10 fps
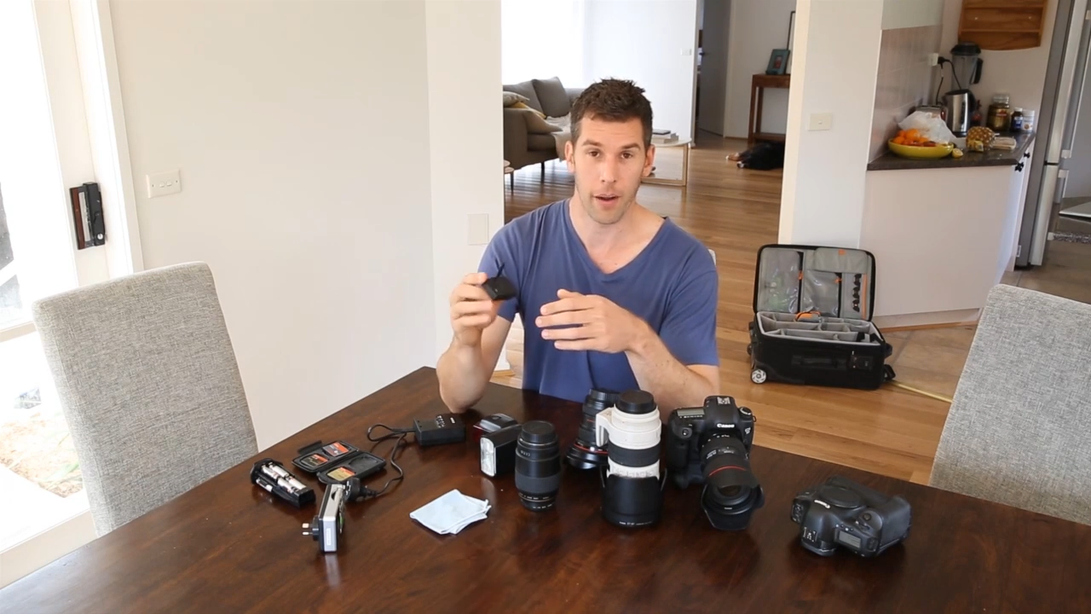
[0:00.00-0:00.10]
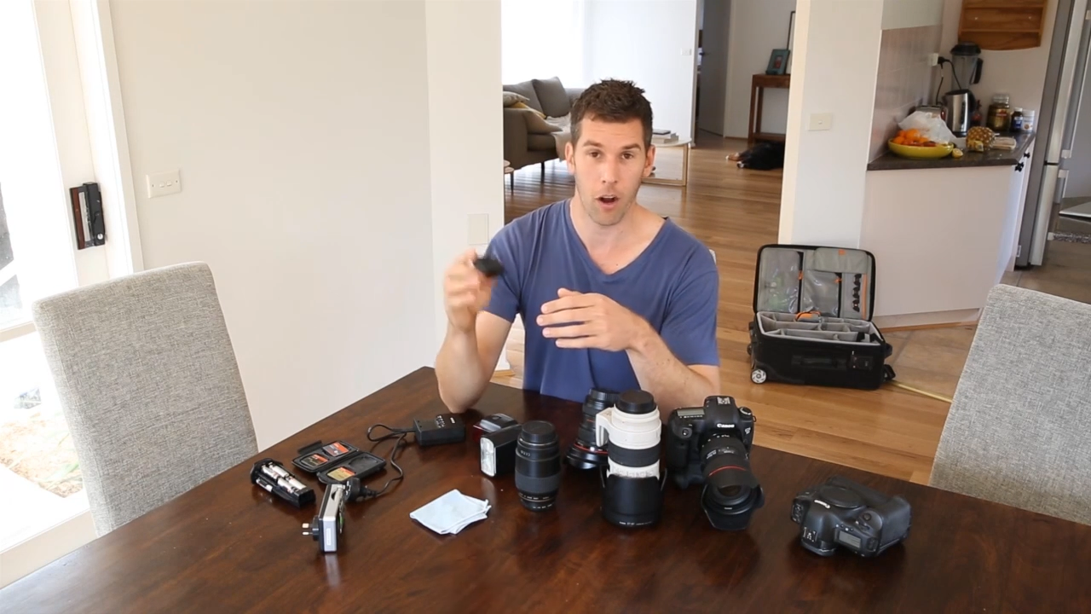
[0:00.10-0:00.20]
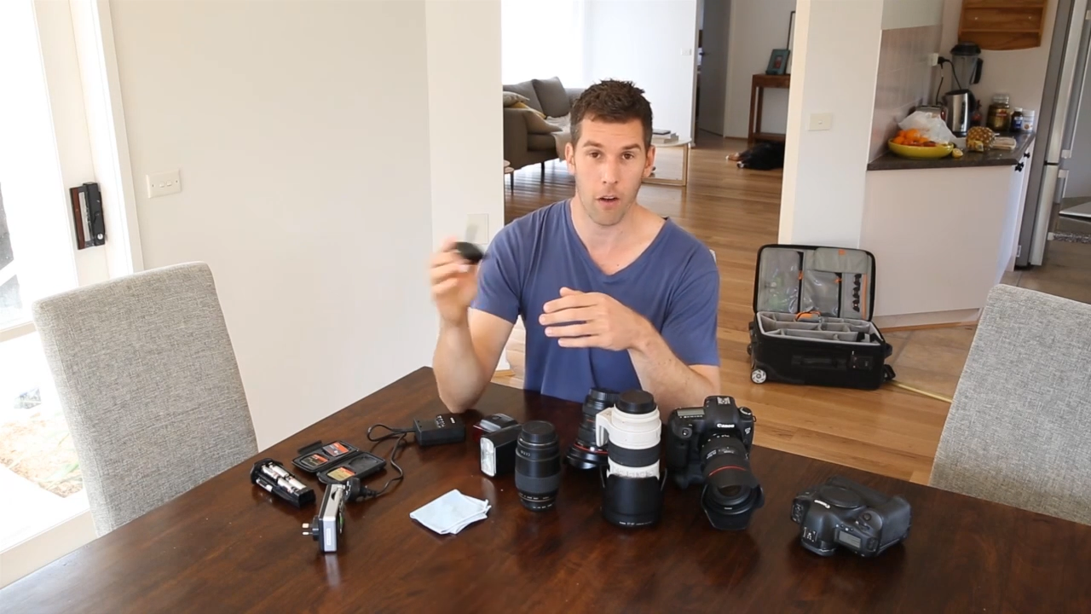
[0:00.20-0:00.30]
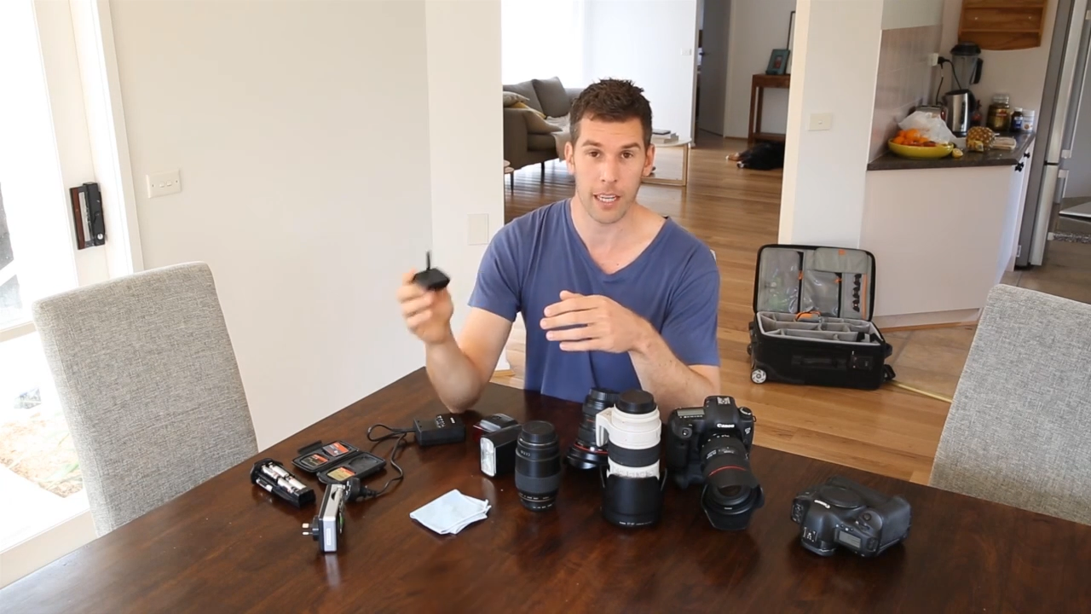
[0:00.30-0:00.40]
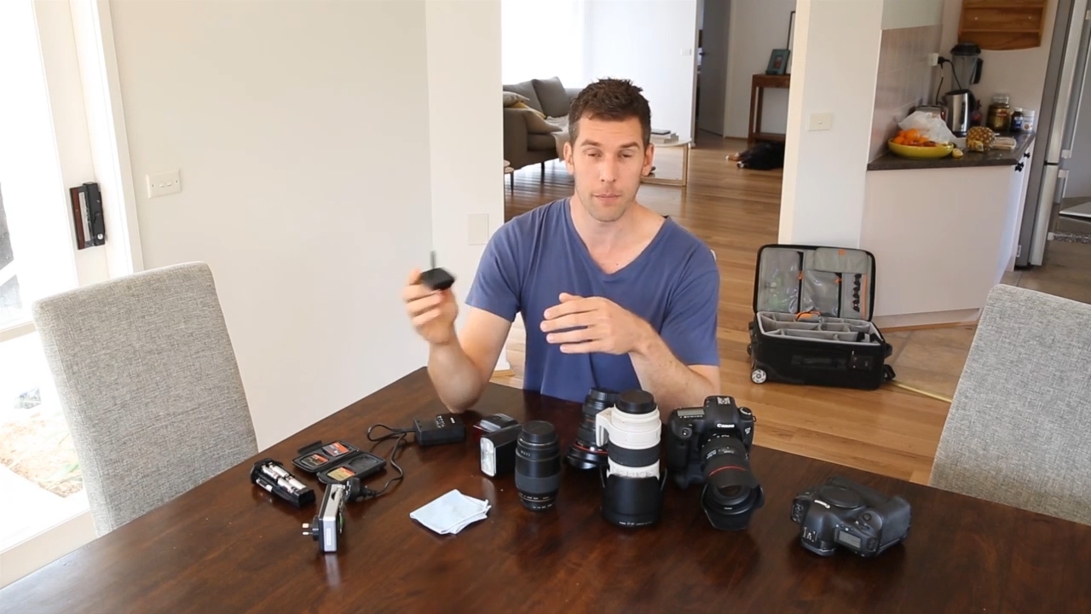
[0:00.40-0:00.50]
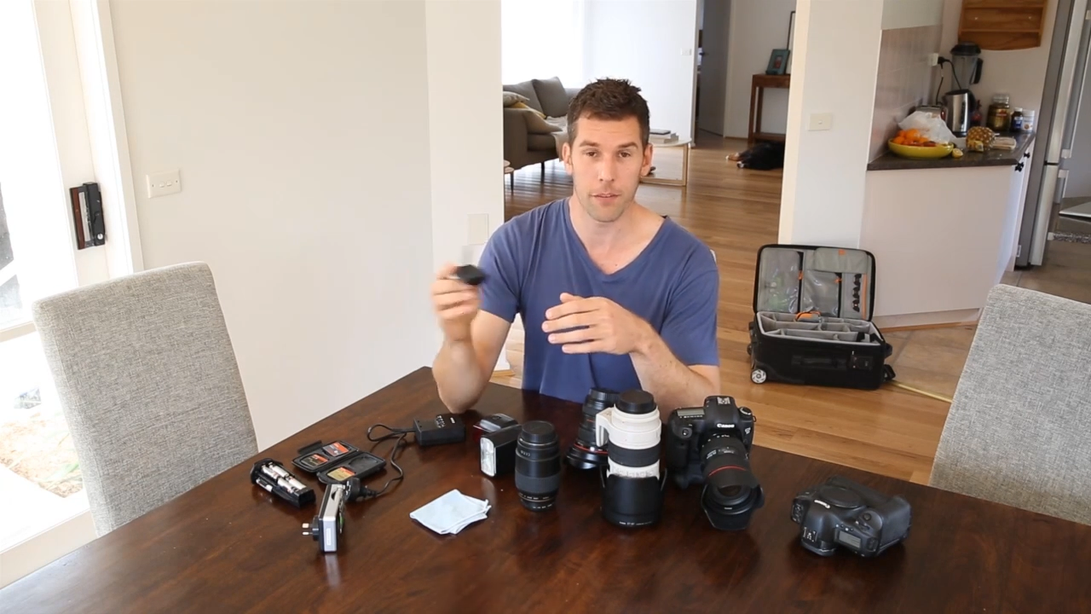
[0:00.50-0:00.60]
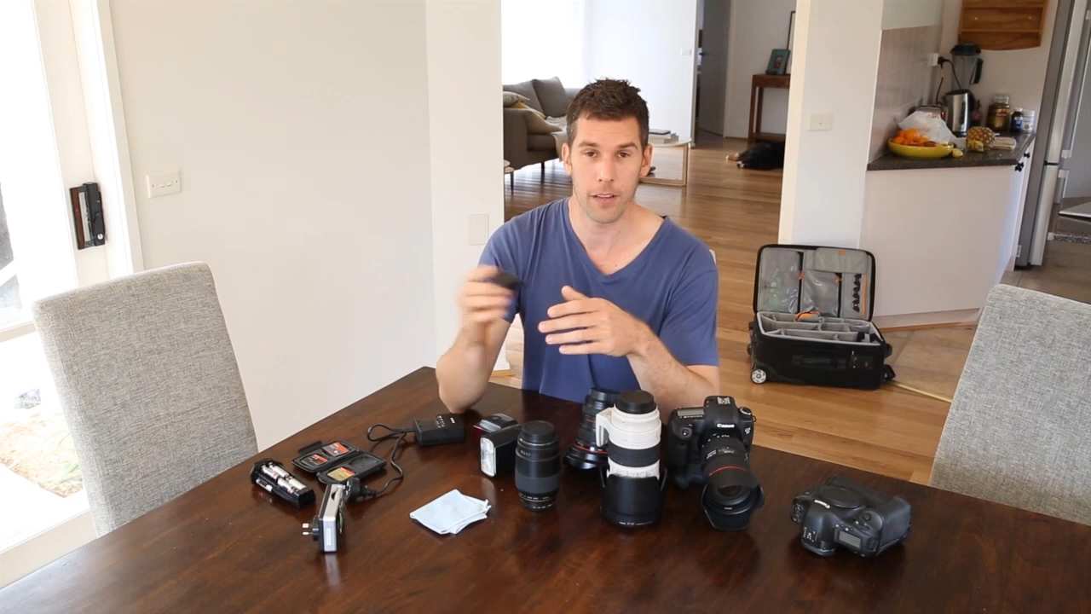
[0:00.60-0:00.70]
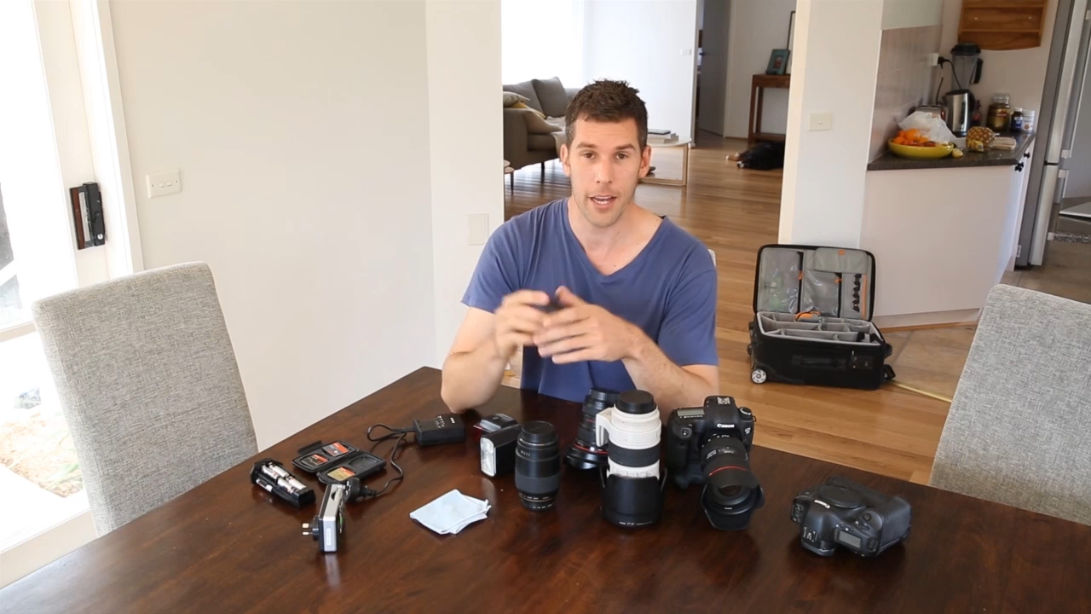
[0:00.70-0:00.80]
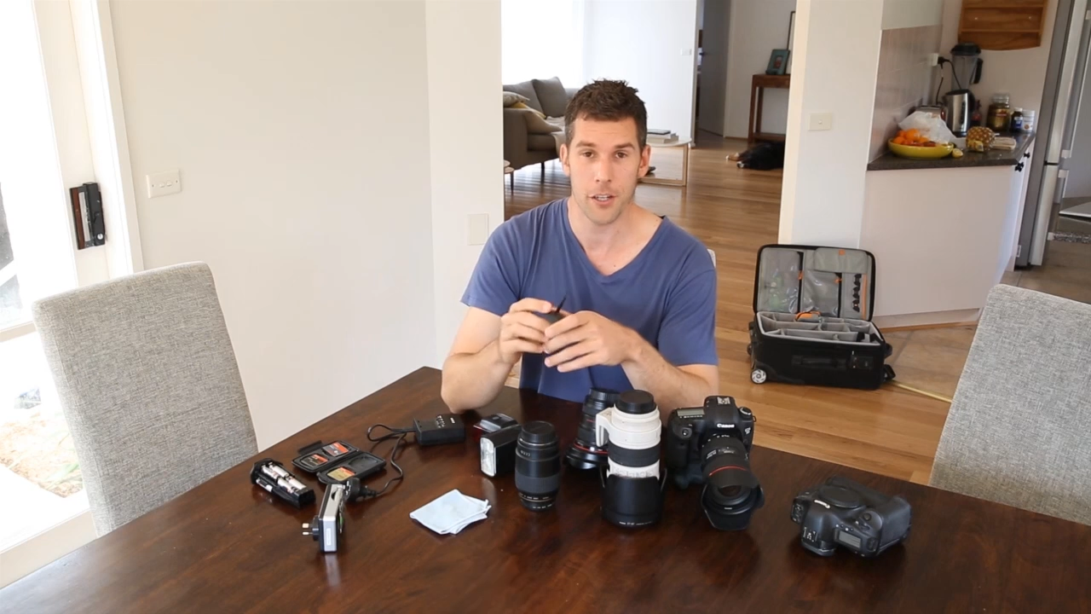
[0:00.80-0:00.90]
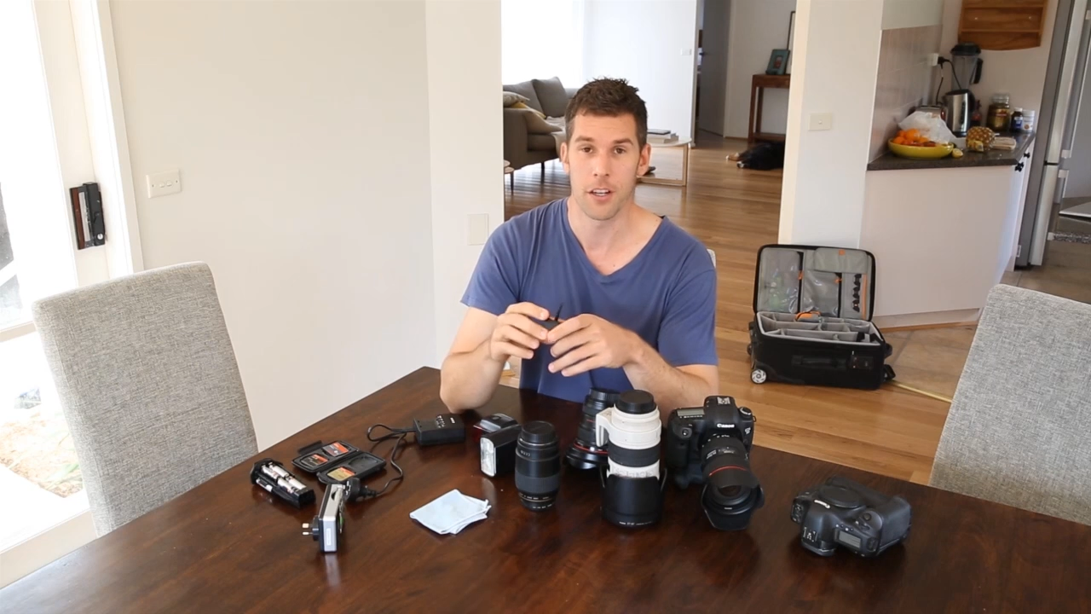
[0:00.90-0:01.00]
my off-camera
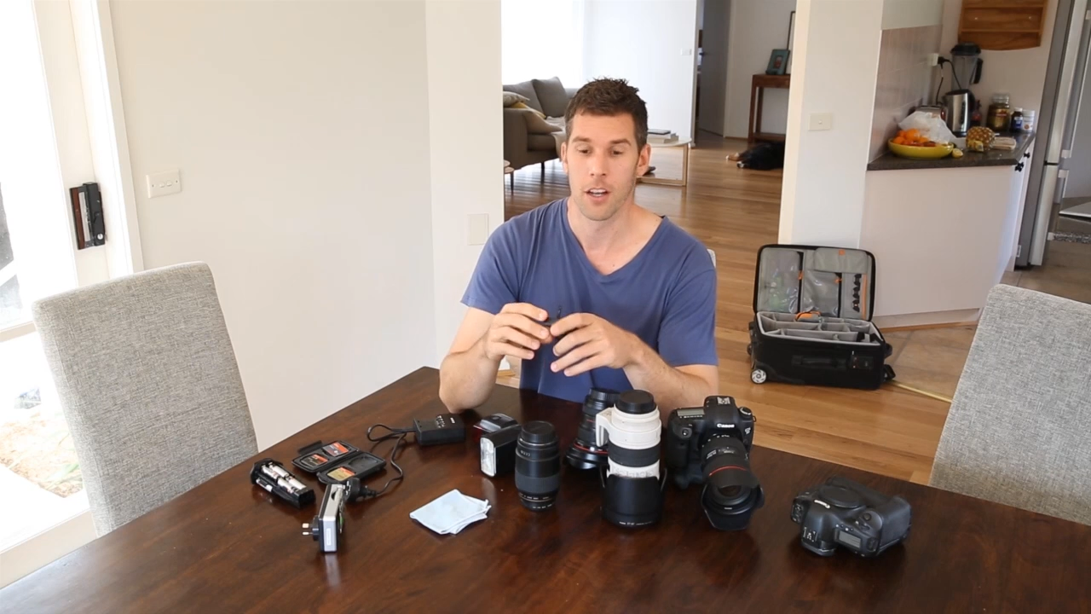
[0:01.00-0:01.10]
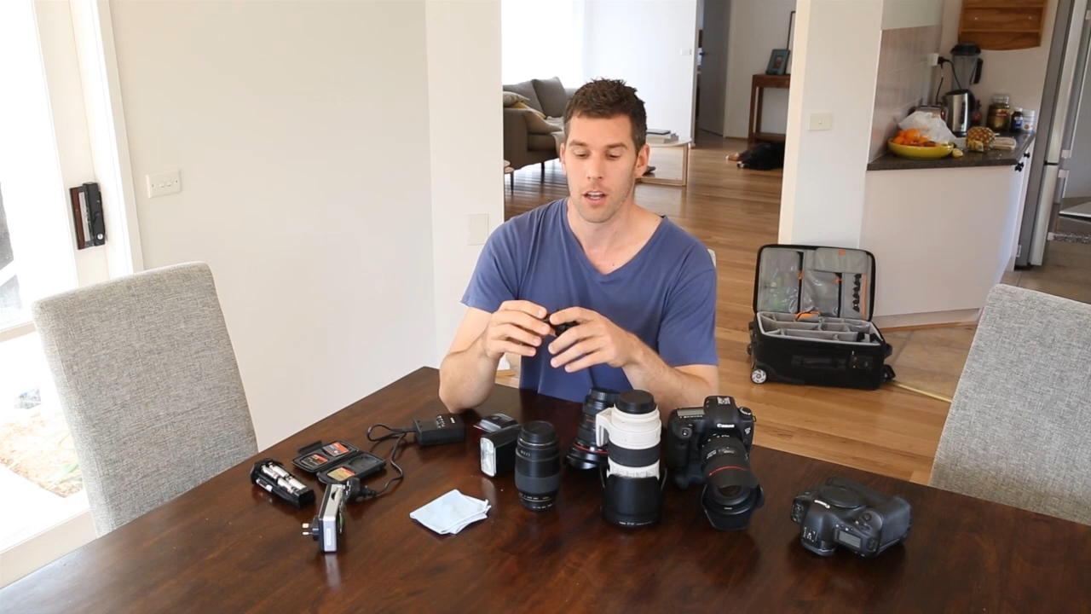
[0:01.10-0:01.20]
flash,